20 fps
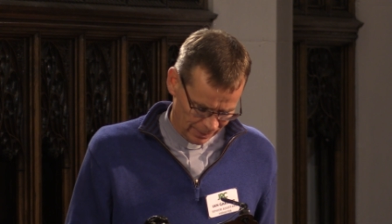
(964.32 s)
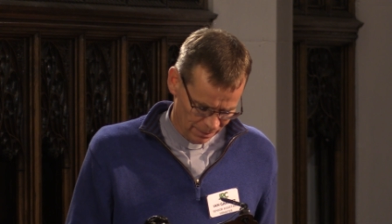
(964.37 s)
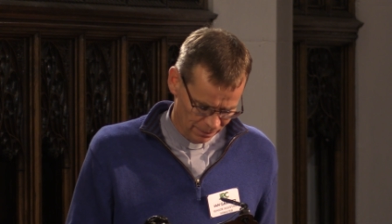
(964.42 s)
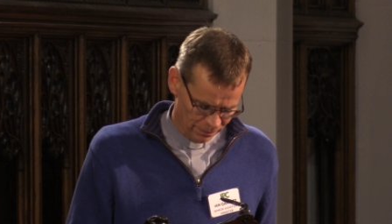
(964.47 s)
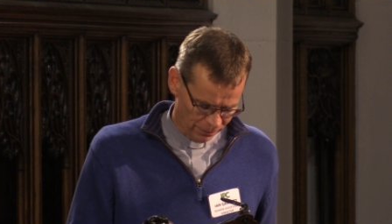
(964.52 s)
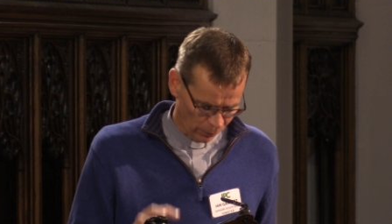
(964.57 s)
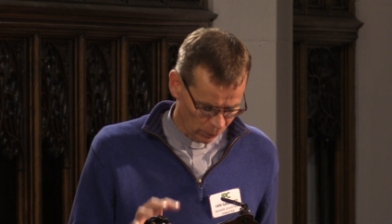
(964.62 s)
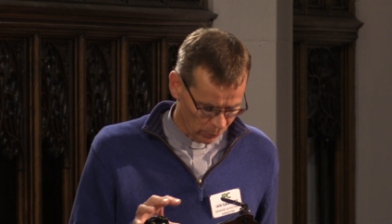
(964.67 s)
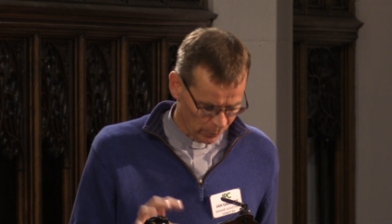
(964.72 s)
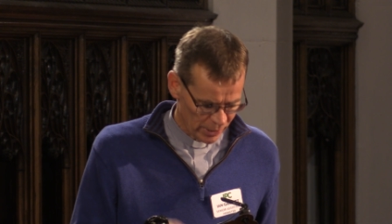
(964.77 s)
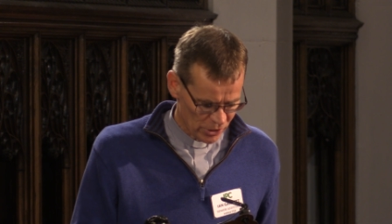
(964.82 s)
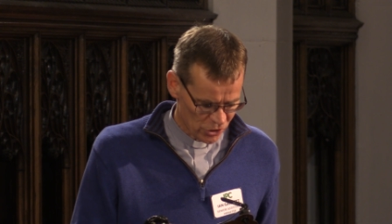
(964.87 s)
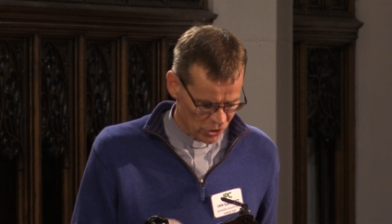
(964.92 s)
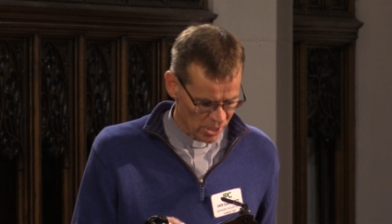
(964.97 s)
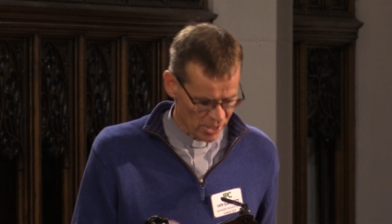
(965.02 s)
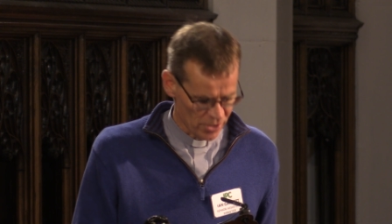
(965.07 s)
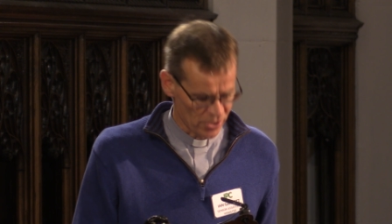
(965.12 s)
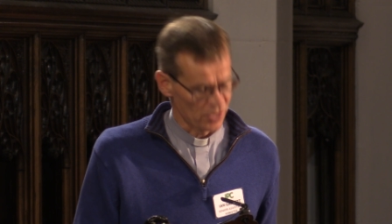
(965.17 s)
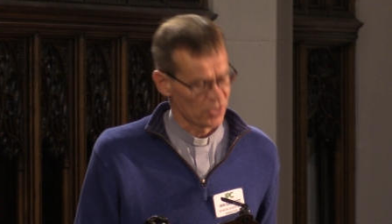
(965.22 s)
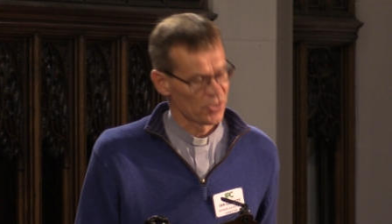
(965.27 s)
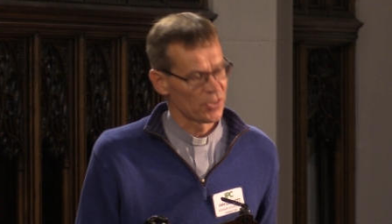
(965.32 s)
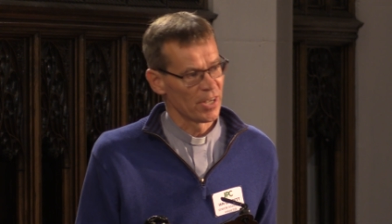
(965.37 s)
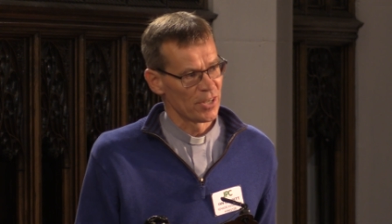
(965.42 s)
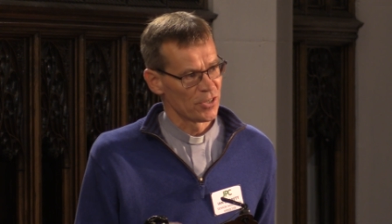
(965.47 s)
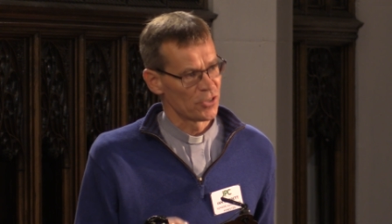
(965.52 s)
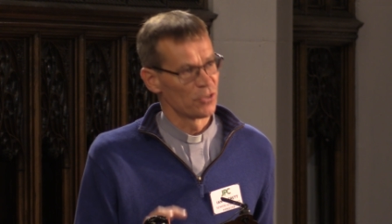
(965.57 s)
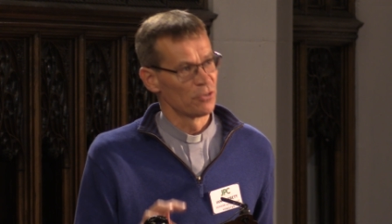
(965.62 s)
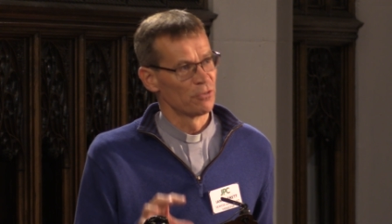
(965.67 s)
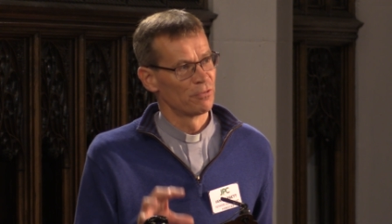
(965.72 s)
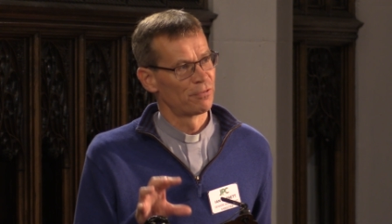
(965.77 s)
Following Jesus
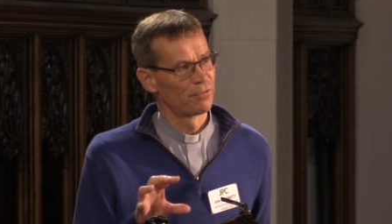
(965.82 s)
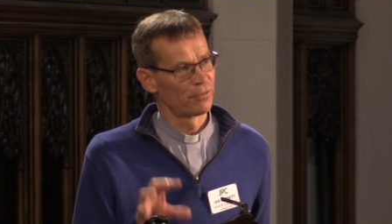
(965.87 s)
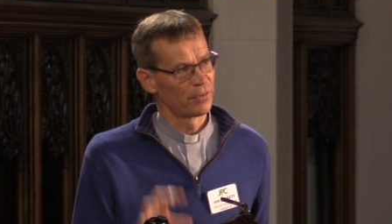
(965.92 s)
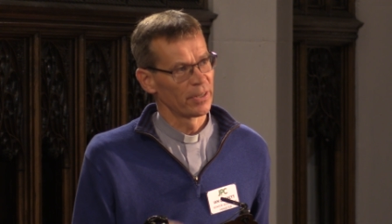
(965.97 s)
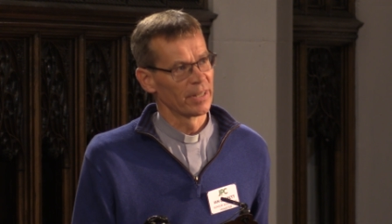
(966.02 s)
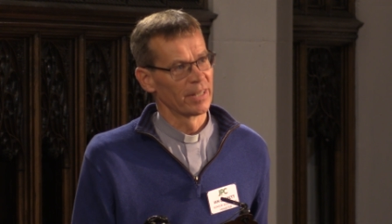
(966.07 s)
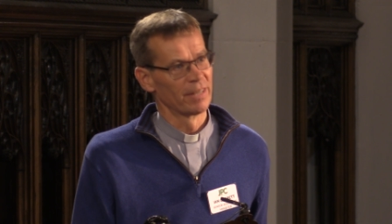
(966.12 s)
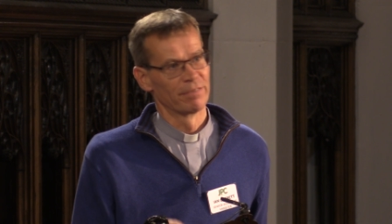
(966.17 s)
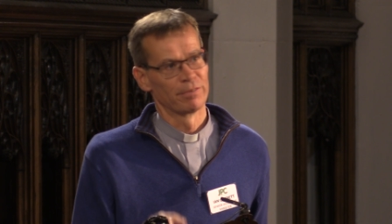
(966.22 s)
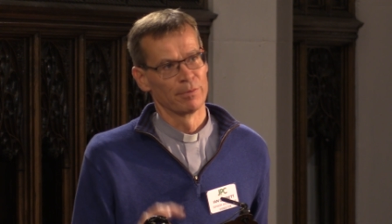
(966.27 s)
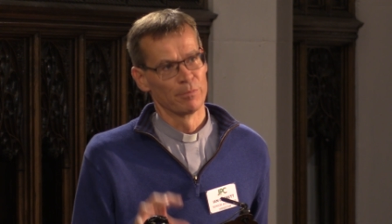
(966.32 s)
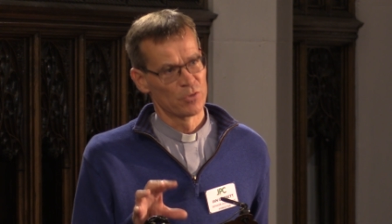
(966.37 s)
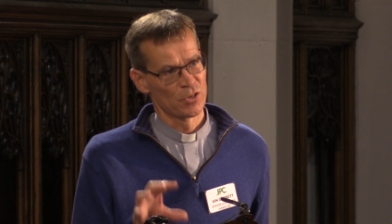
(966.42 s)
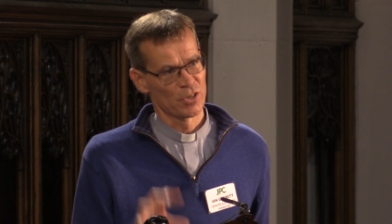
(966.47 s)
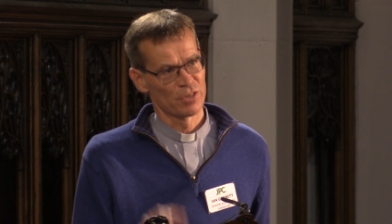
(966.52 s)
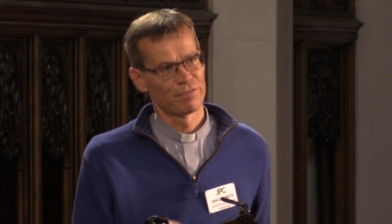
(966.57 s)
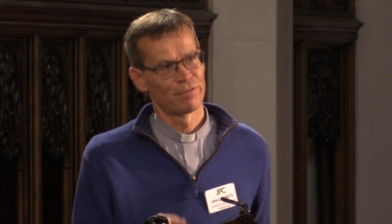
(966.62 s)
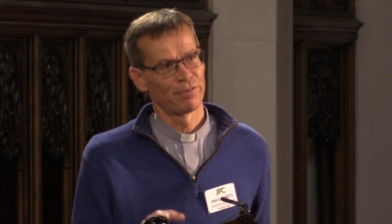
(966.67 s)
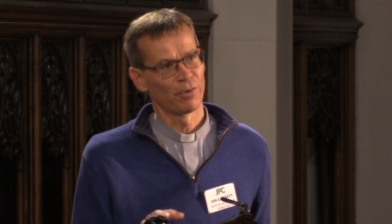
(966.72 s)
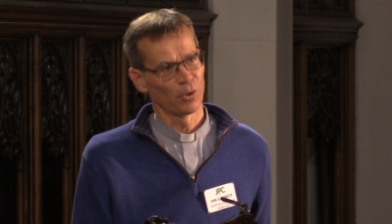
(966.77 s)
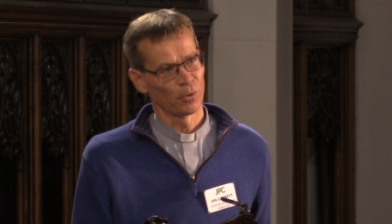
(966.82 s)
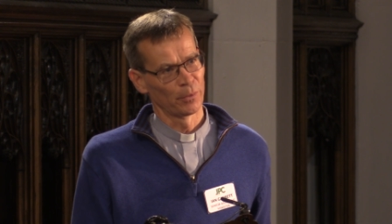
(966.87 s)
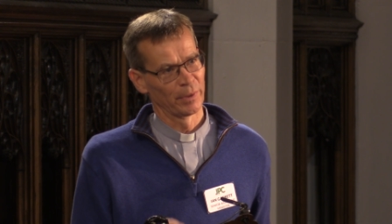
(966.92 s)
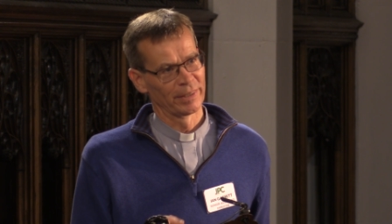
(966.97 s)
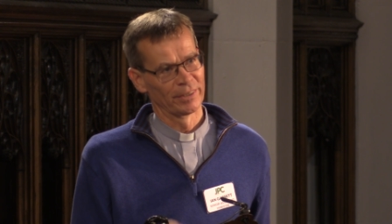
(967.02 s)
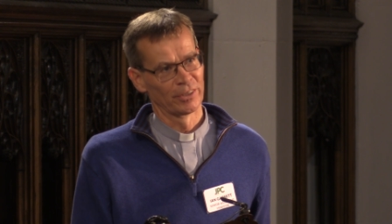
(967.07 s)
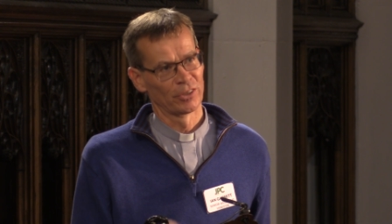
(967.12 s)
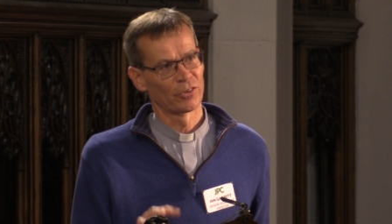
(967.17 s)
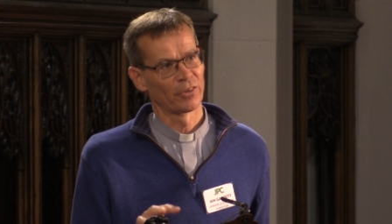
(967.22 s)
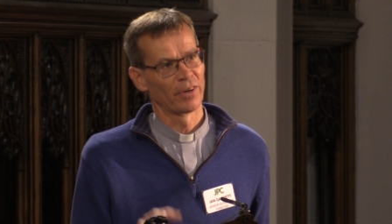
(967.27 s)
sets you free from just following
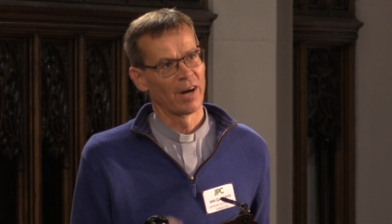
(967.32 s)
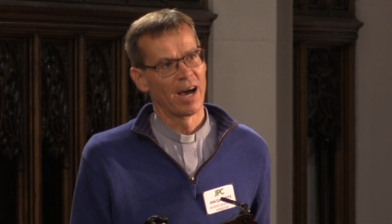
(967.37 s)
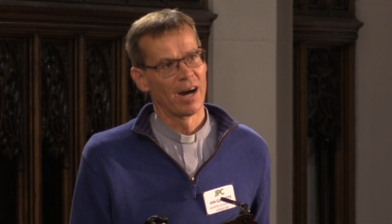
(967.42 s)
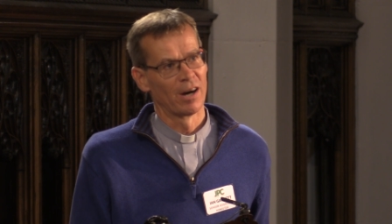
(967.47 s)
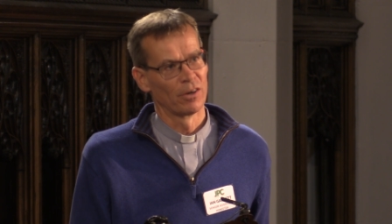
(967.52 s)
the crowd.